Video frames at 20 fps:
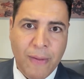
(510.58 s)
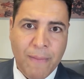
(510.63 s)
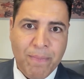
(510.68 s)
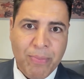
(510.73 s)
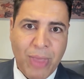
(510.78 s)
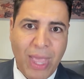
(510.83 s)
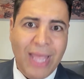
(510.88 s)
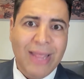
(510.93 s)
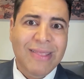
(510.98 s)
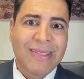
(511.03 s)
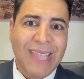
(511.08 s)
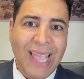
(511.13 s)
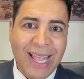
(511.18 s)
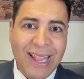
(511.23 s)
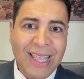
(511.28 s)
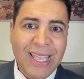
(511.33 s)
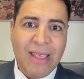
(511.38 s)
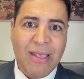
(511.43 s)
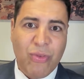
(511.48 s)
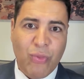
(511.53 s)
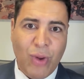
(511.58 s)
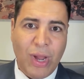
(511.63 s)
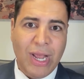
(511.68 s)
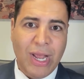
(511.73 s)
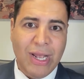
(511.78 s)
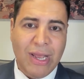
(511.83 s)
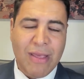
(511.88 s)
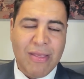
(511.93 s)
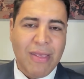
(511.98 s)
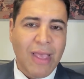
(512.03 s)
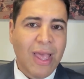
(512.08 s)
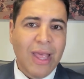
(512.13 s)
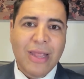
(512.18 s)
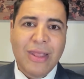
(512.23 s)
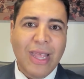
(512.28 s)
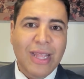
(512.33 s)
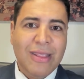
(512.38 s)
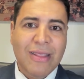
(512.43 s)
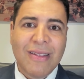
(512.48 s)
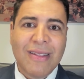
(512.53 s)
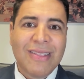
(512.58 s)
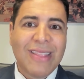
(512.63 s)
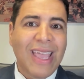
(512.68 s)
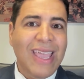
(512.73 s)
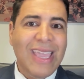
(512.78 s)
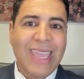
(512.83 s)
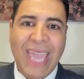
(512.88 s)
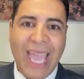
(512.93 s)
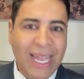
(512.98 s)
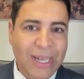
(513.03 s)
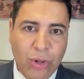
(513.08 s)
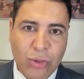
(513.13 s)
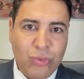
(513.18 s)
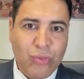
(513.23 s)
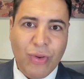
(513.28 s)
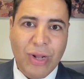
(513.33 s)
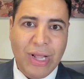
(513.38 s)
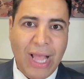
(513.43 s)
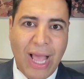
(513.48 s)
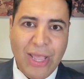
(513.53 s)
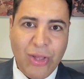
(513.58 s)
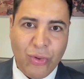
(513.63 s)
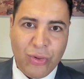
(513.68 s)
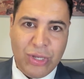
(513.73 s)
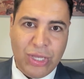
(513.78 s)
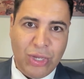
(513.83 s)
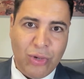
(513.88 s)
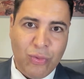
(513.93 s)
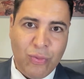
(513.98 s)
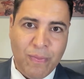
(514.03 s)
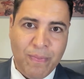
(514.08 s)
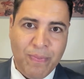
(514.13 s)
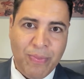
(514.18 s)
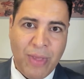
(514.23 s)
and telling Israelis that they cannot rely on you.